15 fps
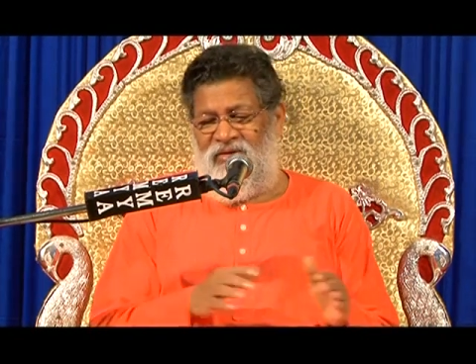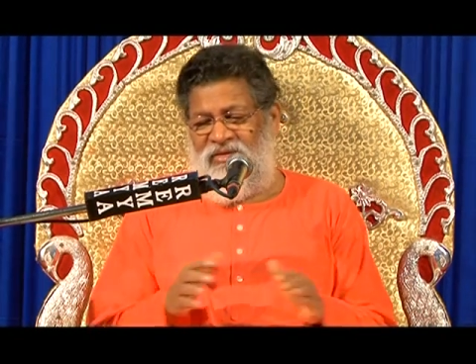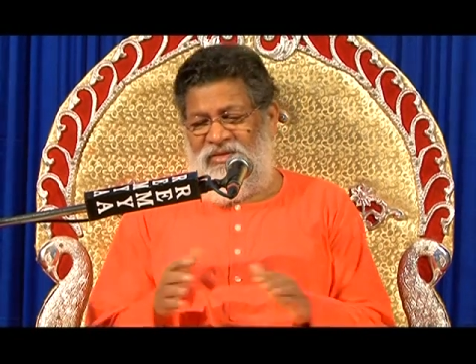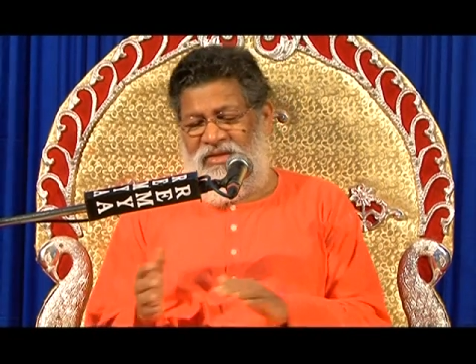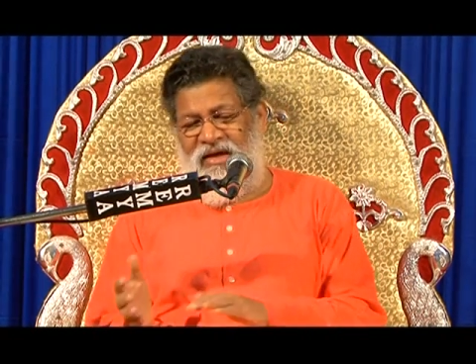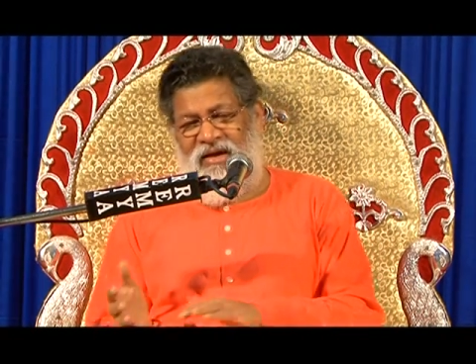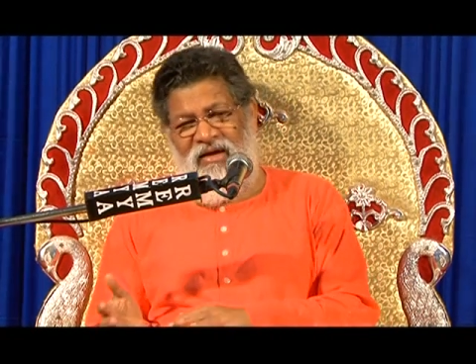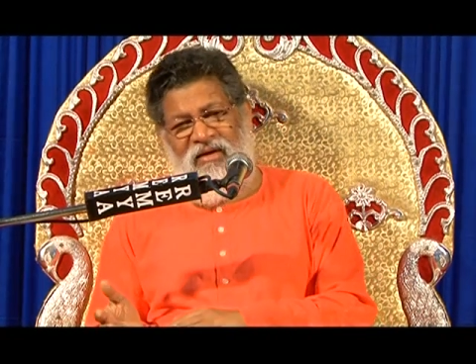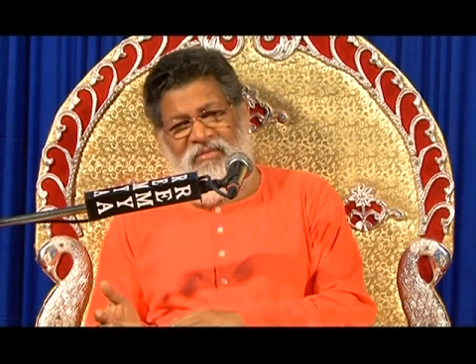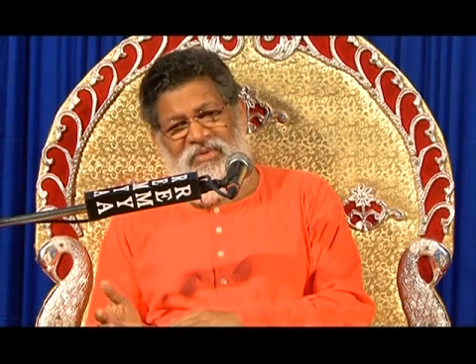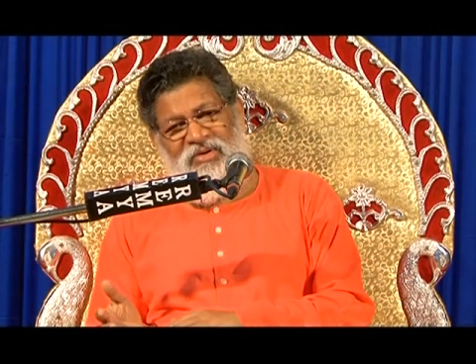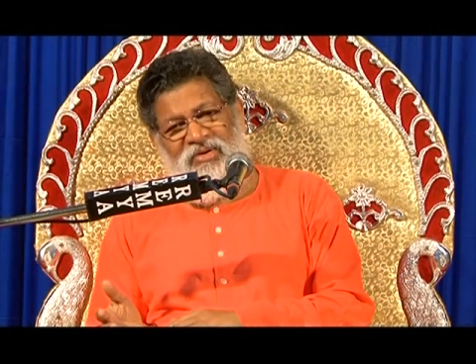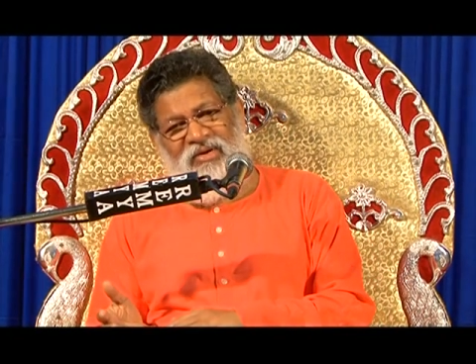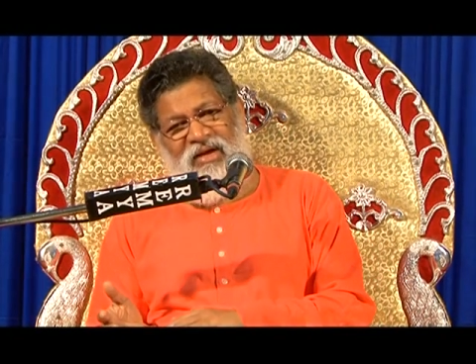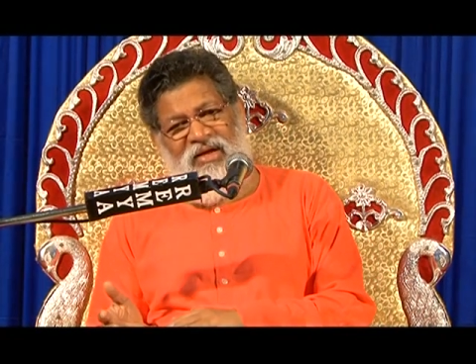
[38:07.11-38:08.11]
then comes
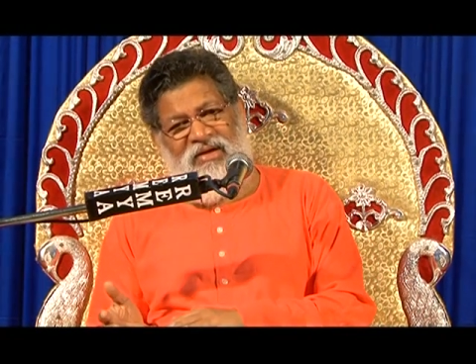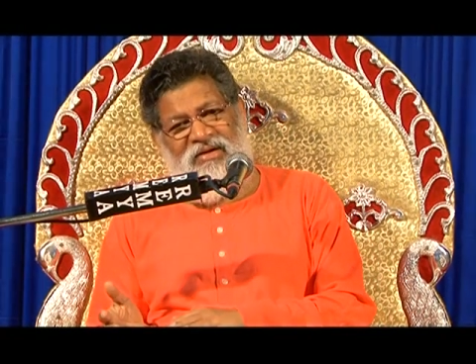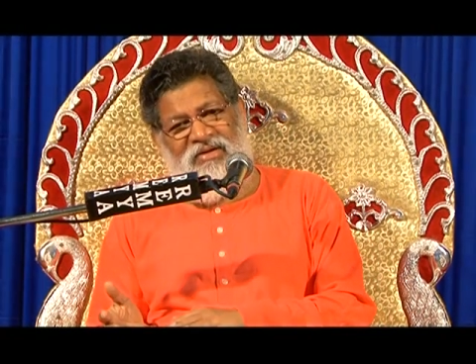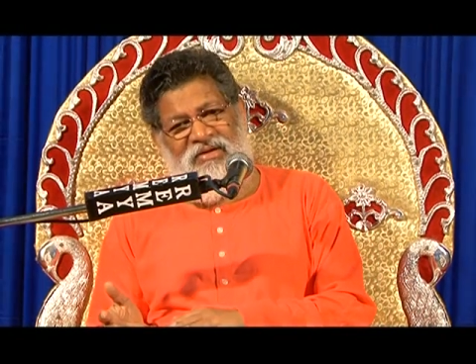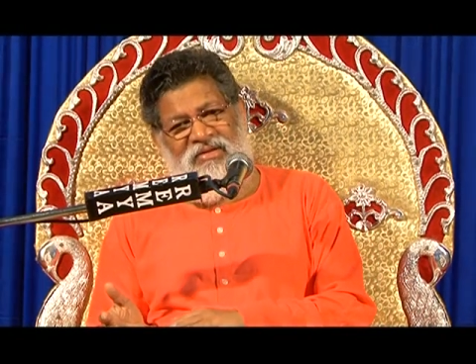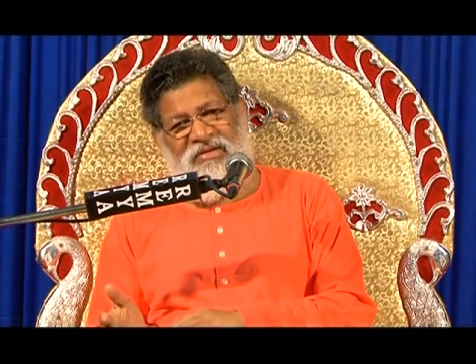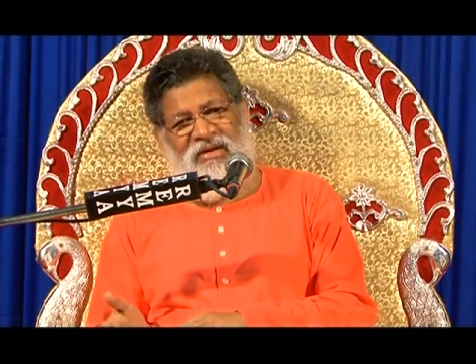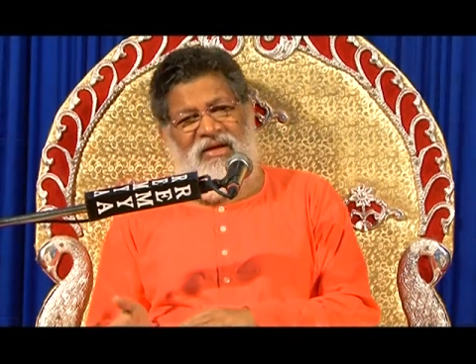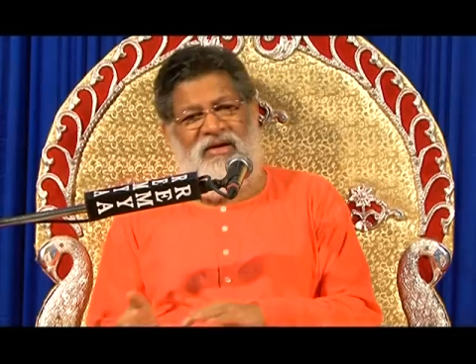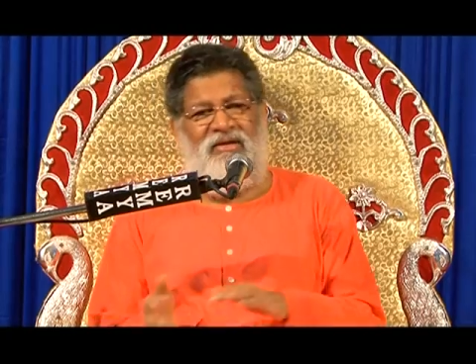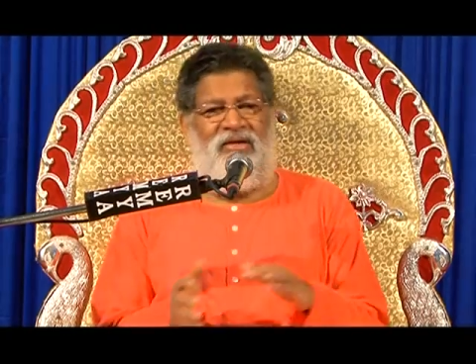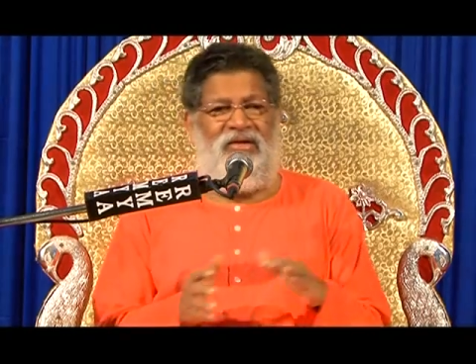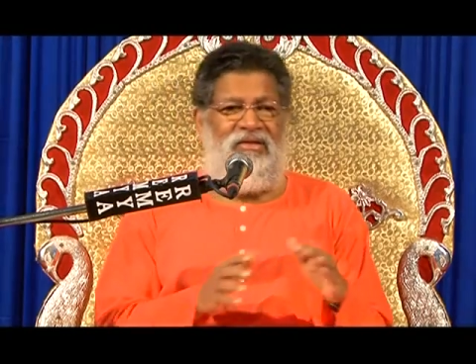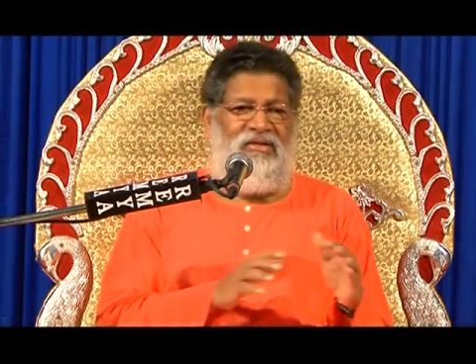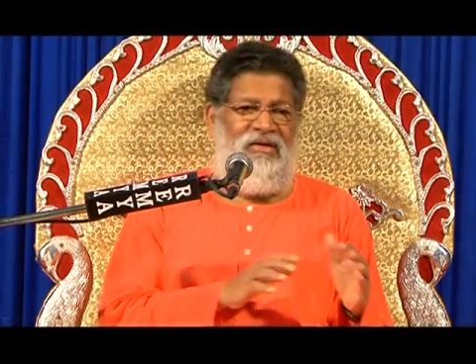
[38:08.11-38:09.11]
to kinetic state,
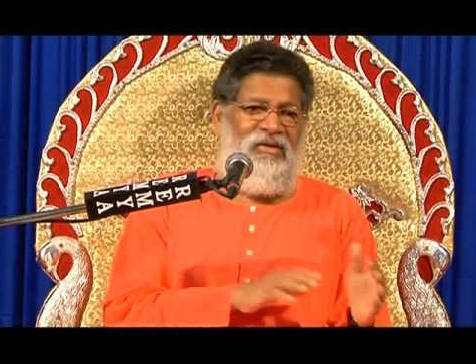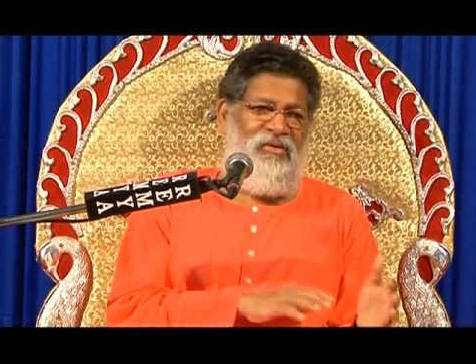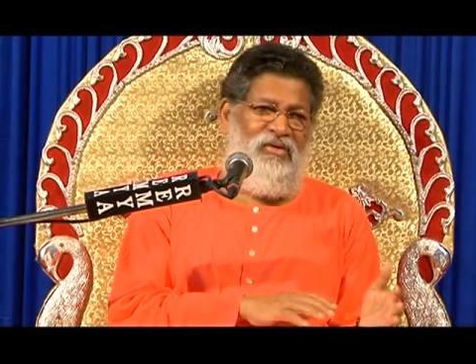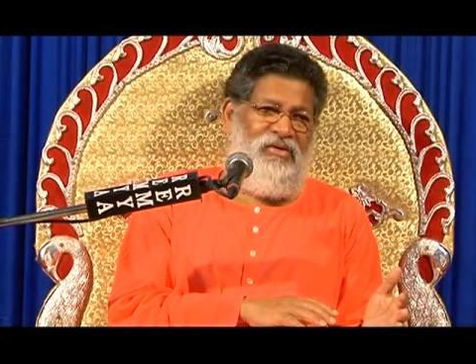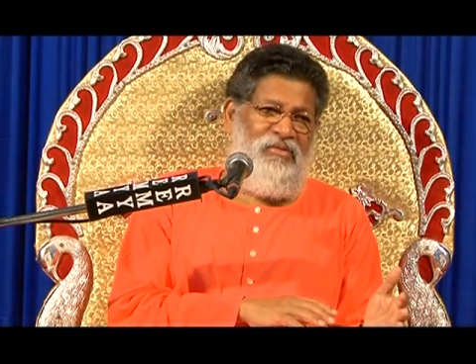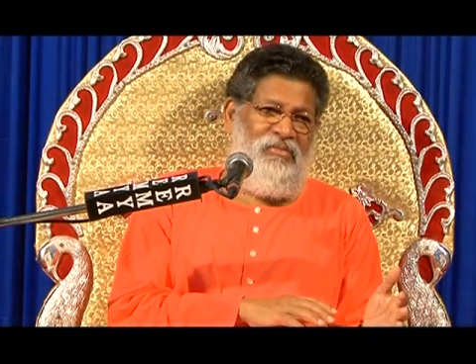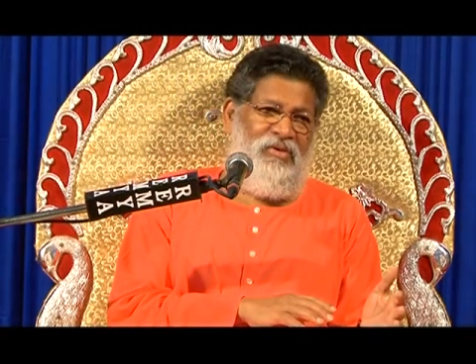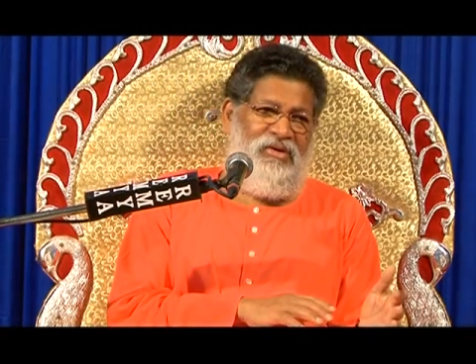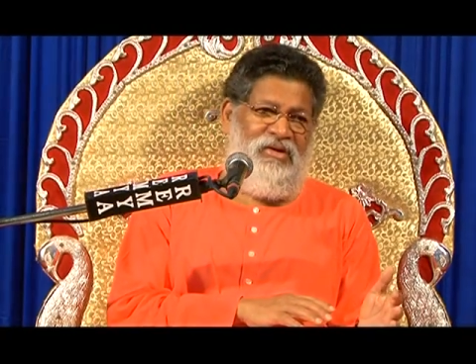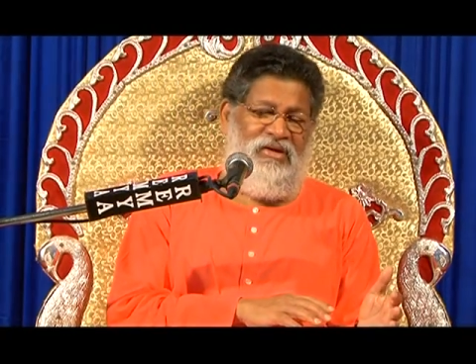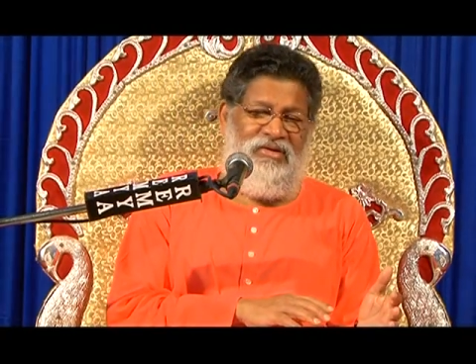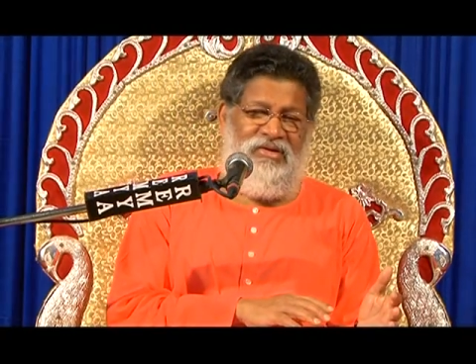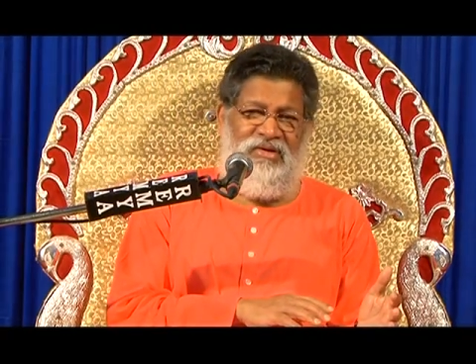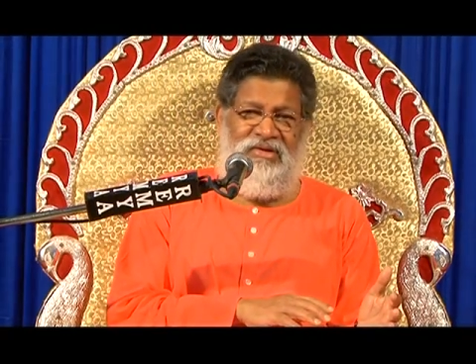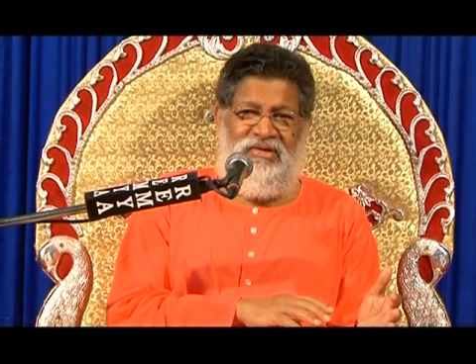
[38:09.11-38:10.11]
then go to
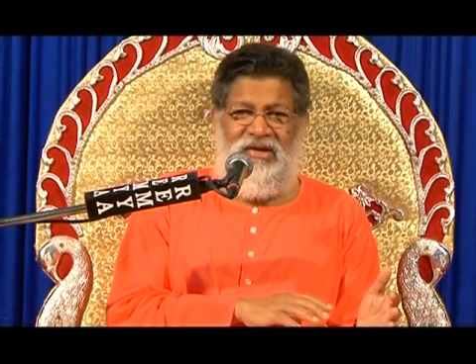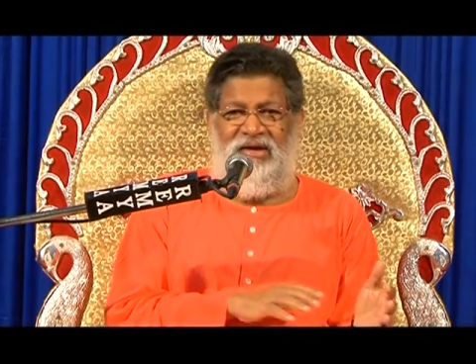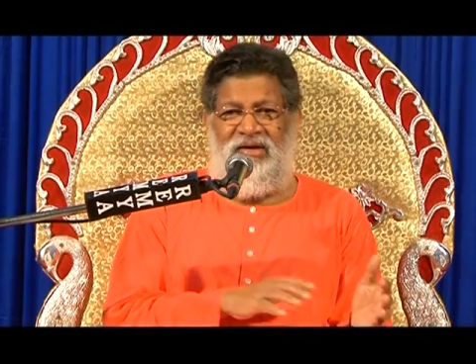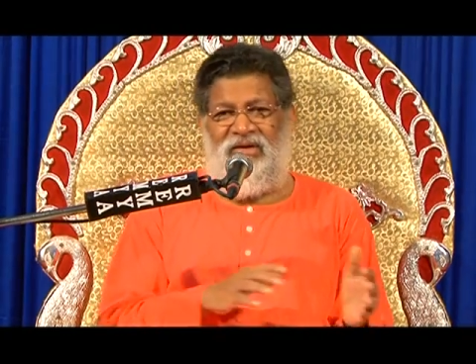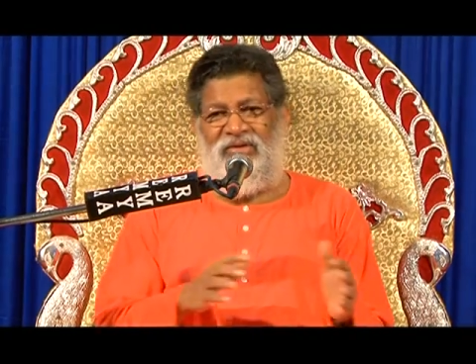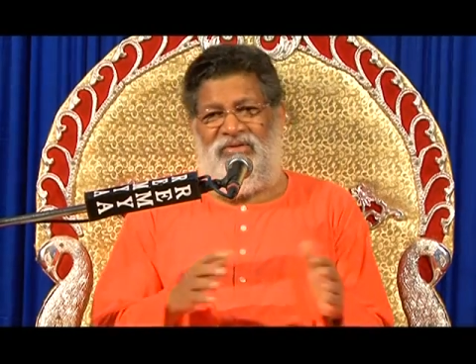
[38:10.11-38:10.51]
potential state.